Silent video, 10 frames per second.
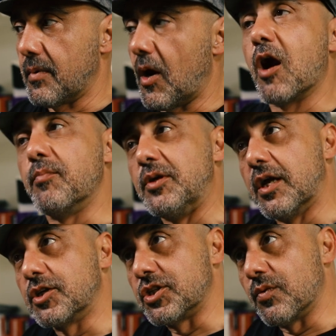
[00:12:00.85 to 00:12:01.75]
Harm
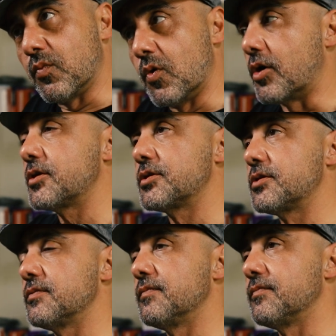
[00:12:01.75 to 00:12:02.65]
reduction
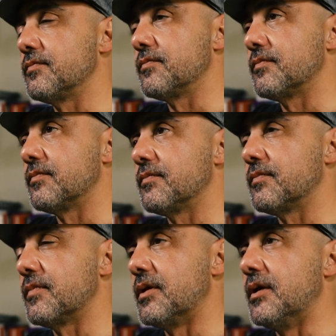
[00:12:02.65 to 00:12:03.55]
works.
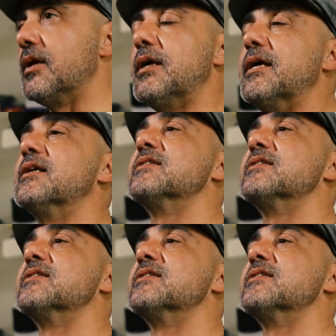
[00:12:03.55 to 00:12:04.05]
It